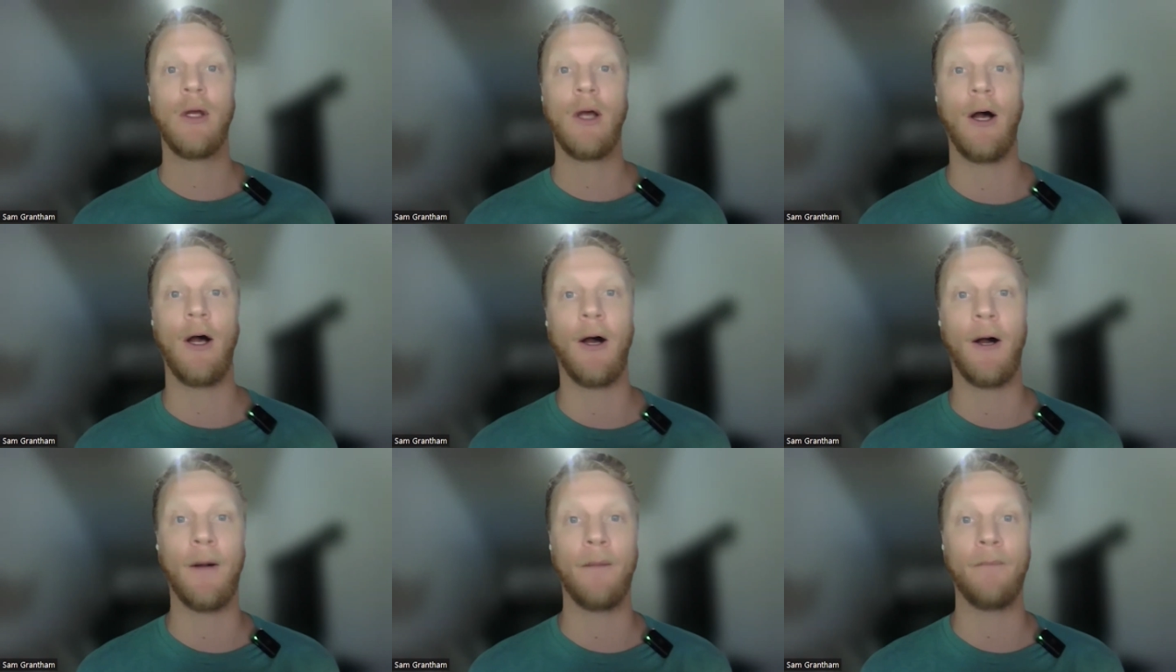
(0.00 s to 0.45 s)

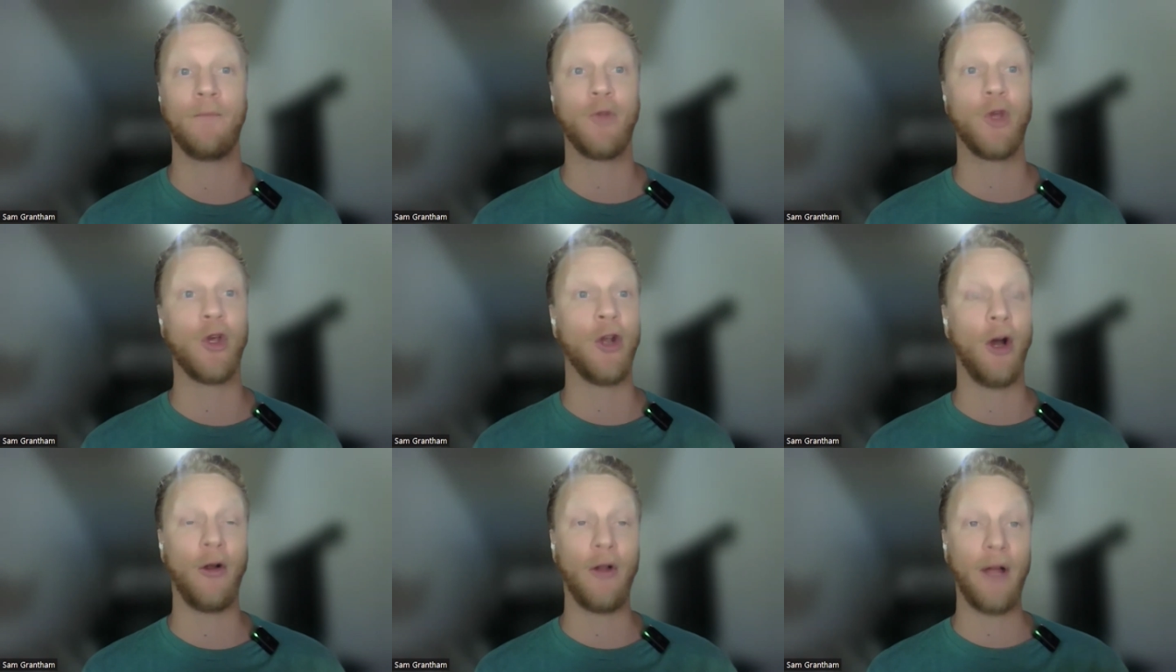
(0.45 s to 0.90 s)

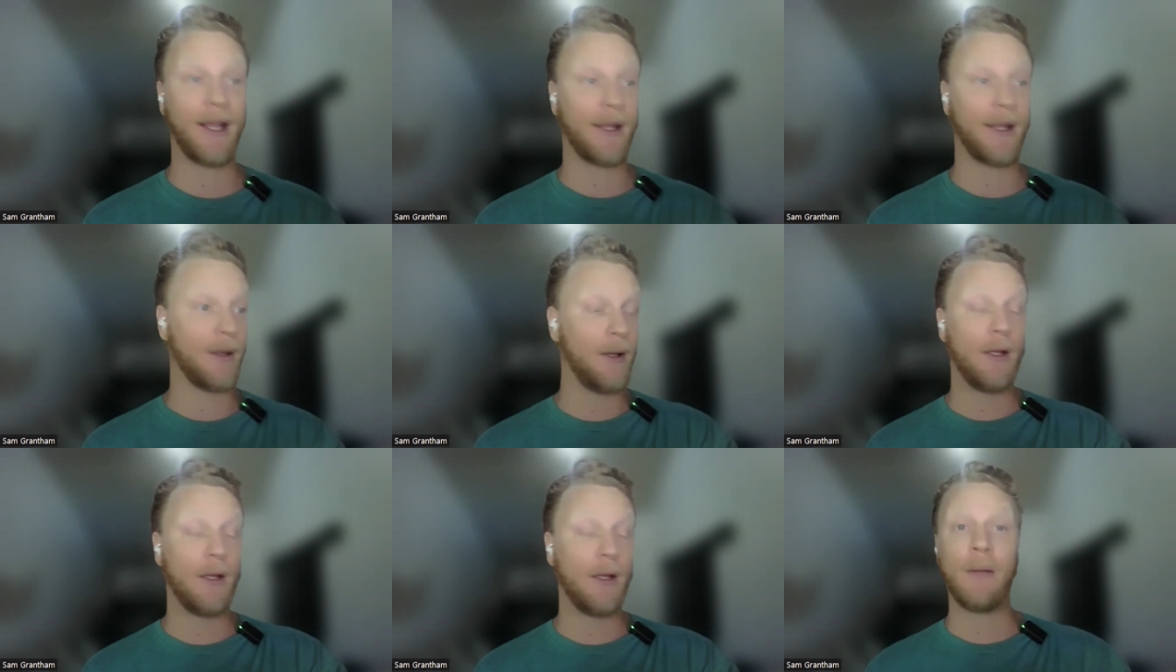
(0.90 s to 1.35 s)

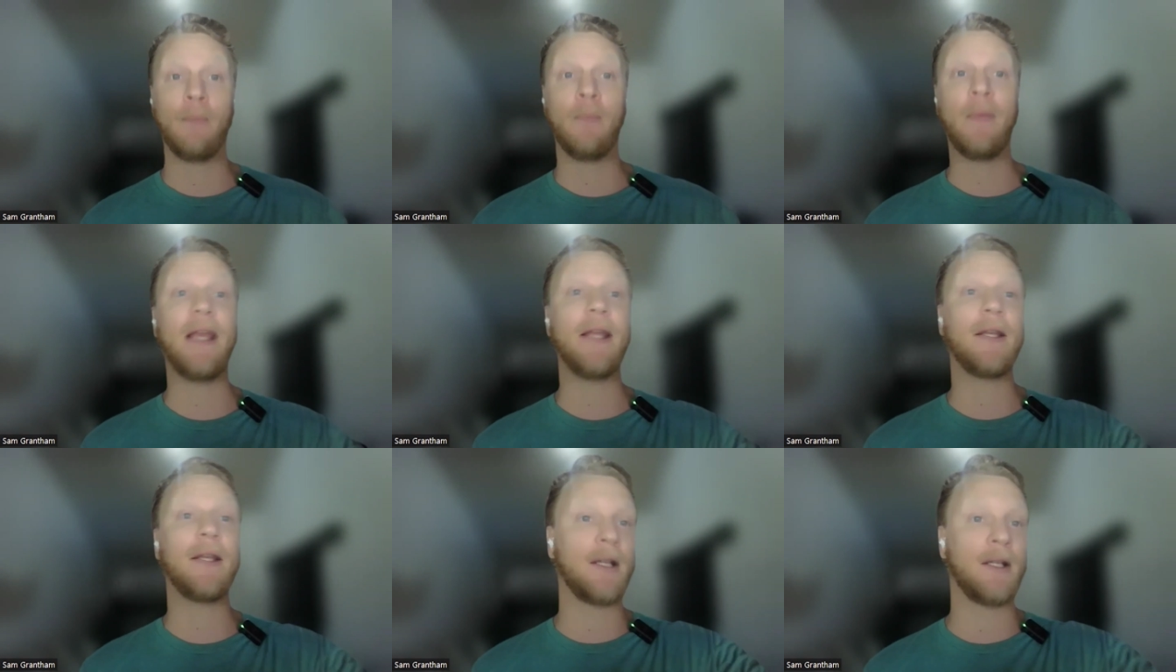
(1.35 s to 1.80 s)
like
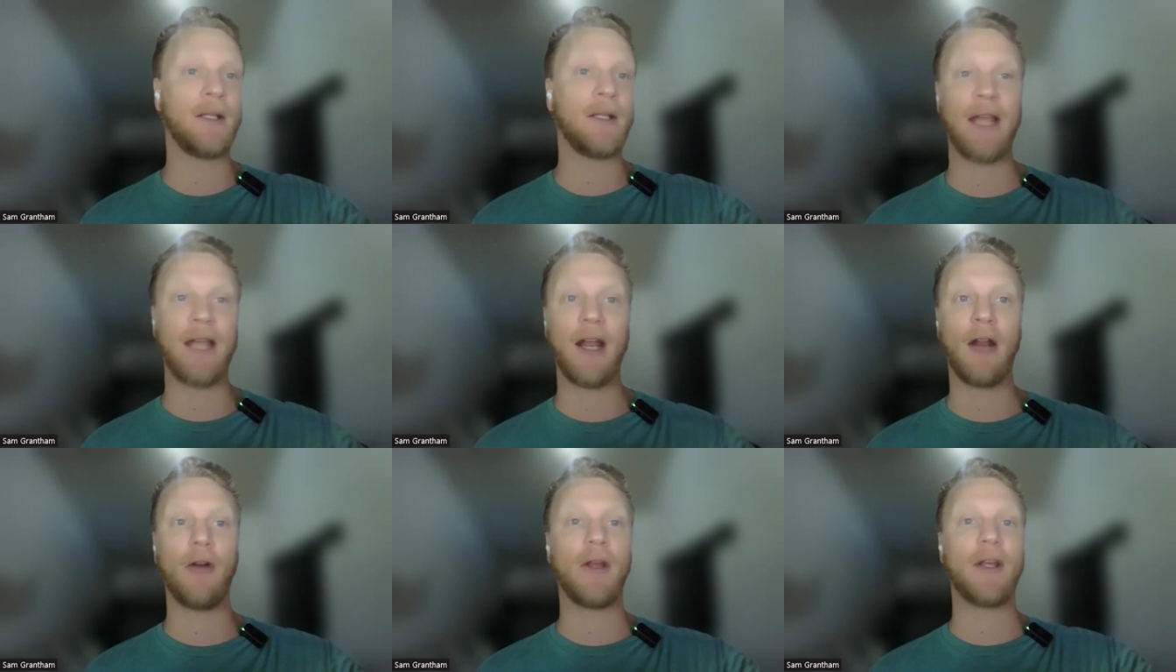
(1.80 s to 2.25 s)
meat and
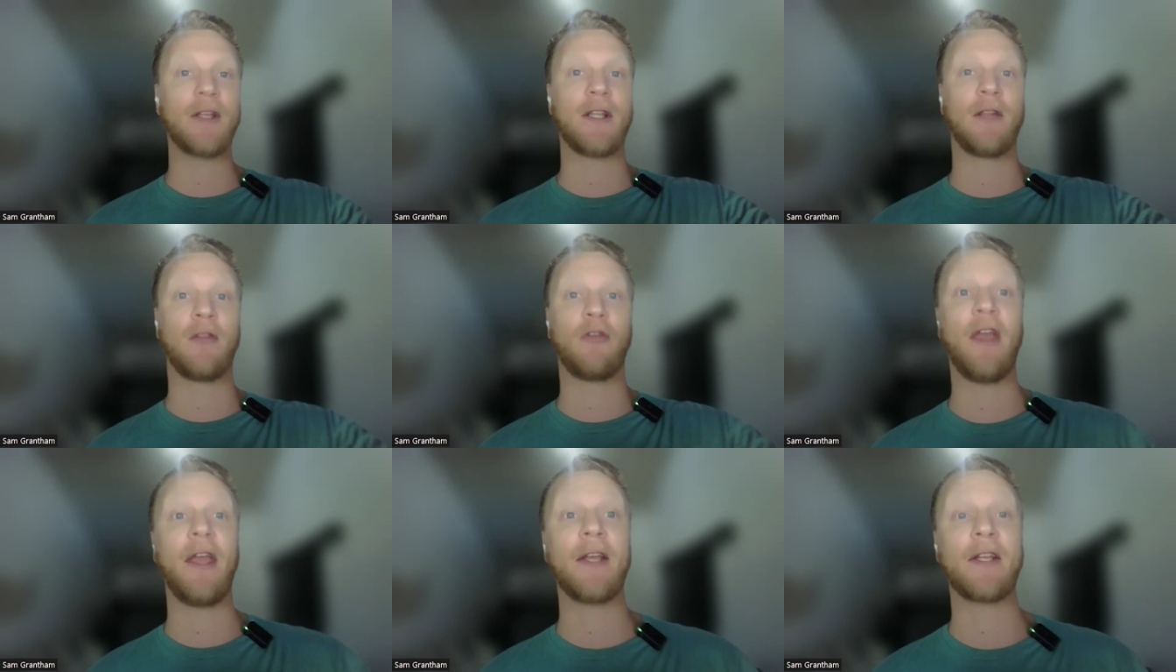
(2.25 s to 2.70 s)
dairies
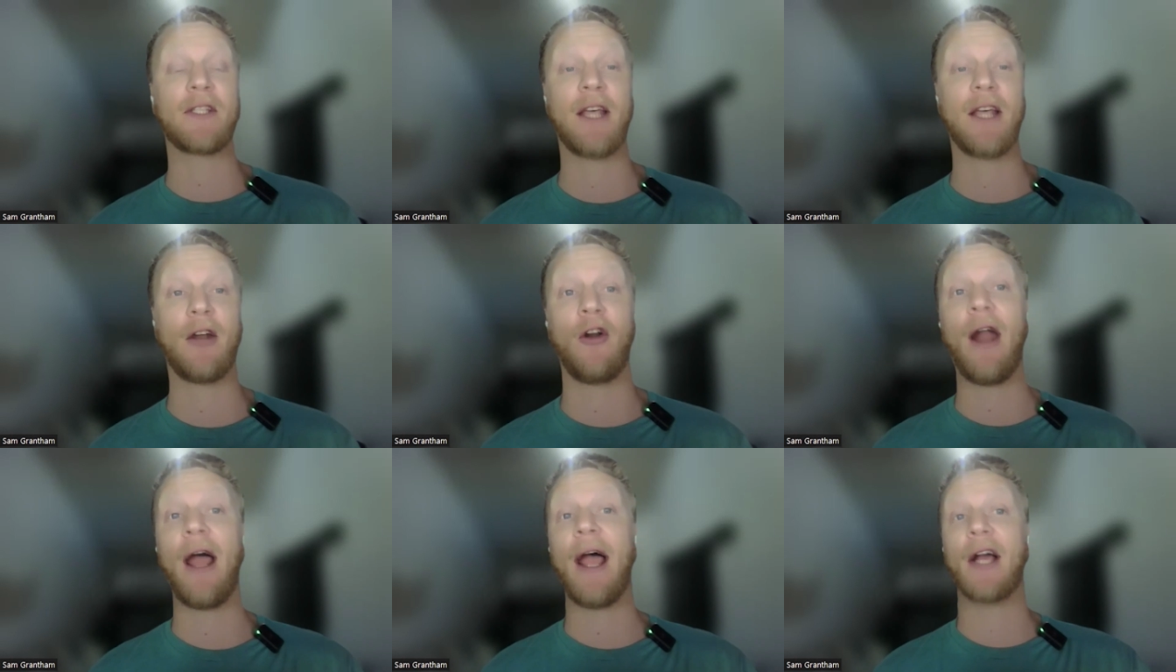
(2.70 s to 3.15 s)
and things
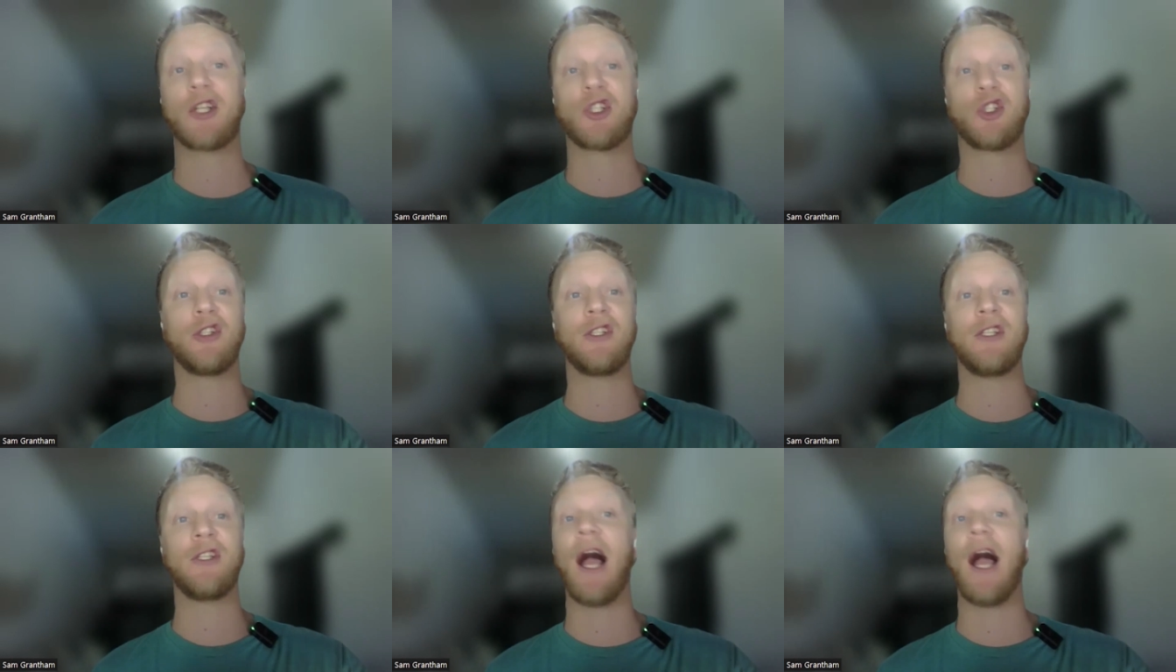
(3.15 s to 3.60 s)
that are
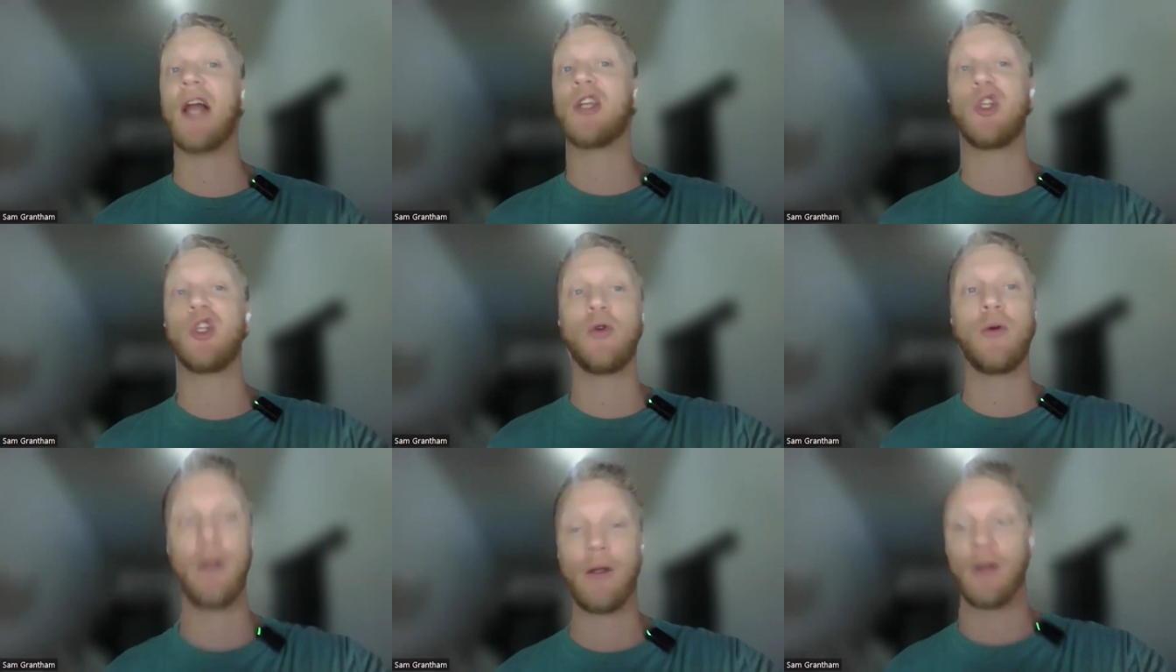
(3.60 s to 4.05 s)
actually not
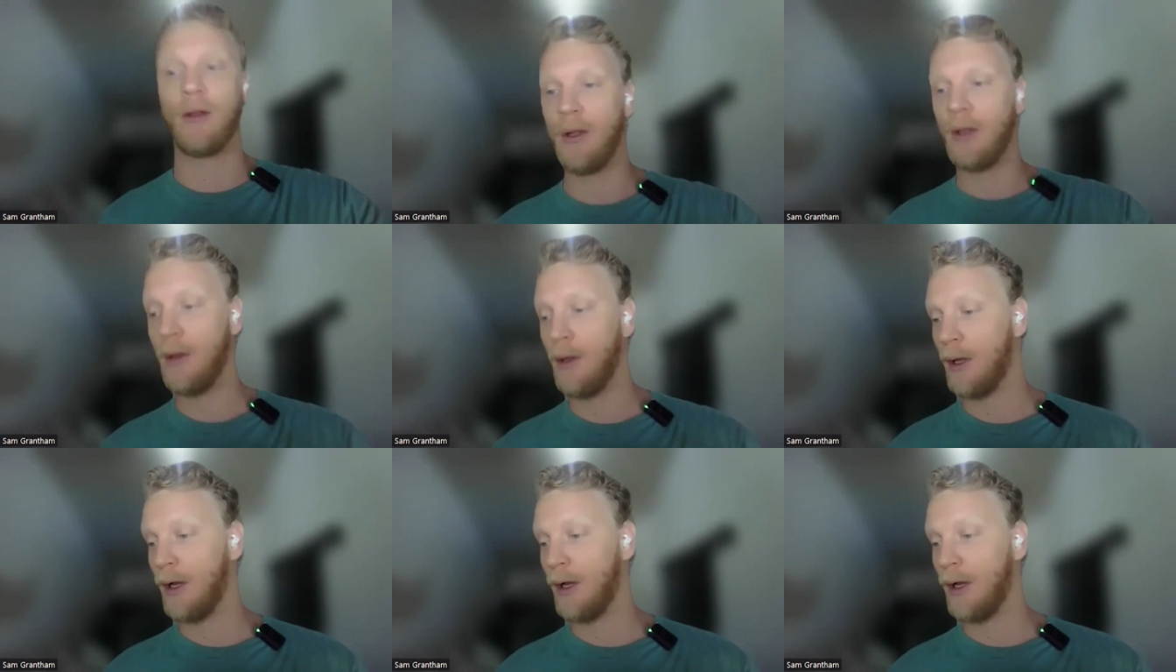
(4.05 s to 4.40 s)
doing